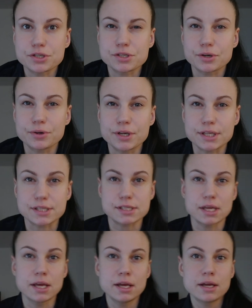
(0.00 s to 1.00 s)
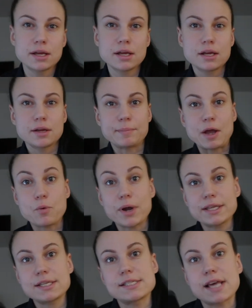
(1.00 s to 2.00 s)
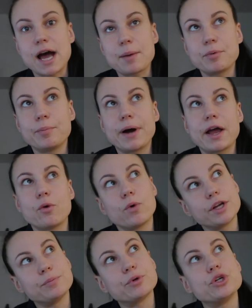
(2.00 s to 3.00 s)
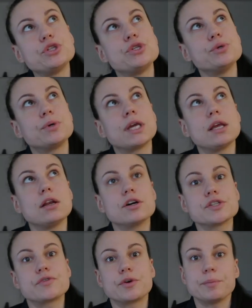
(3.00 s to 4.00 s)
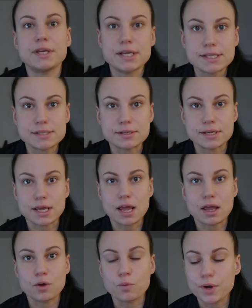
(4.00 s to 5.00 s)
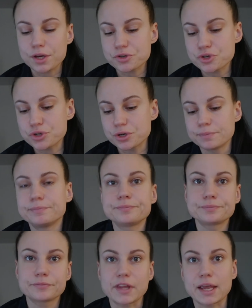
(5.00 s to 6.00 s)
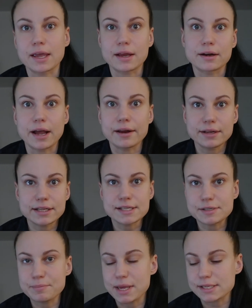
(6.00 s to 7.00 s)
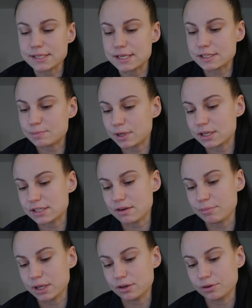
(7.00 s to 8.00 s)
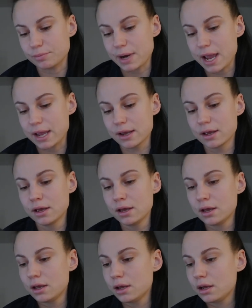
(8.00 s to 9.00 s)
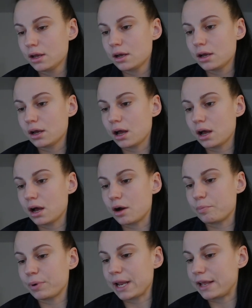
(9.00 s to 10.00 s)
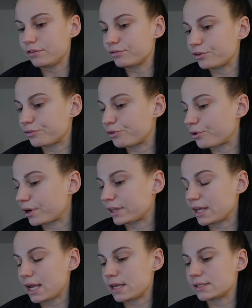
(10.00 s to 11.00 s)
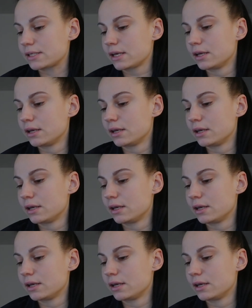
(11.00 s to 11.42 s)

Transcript: So it's, my weight is up by 1.2 kilos from yesterday, which again kind of doesn't make sense, because I've been on my plan for 4 days.